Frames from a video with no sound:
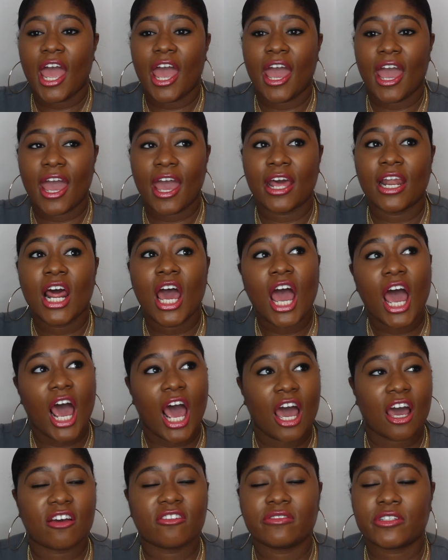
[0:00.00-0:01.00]
And
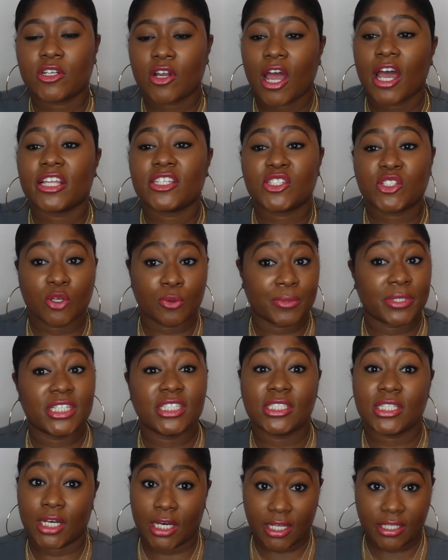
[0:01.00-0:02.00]
I've tried so
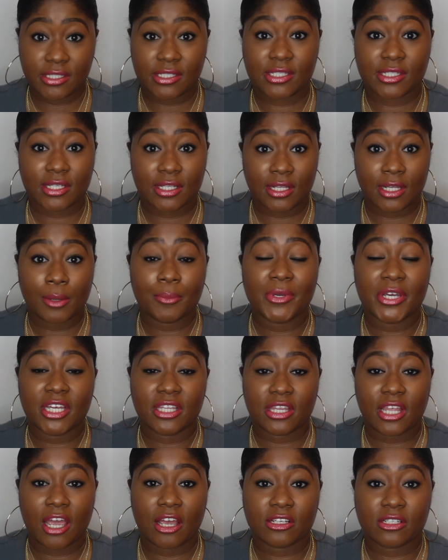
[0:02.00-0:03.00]
many duds. Let me
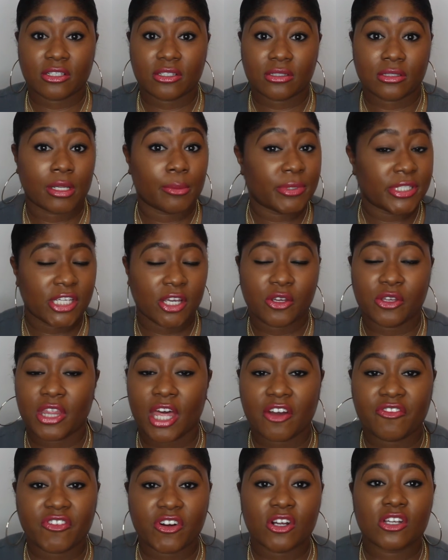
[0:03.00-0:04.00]
get that. Let me tell you
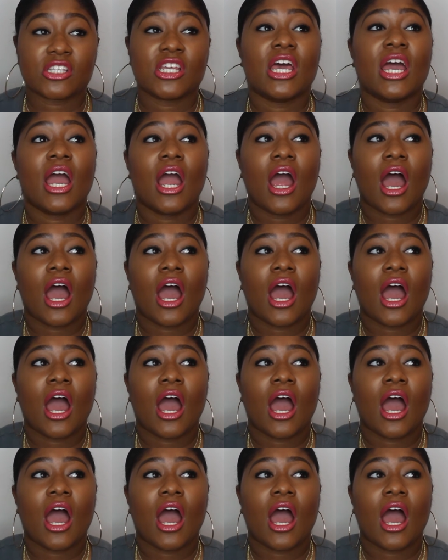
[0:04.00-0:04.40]
that first.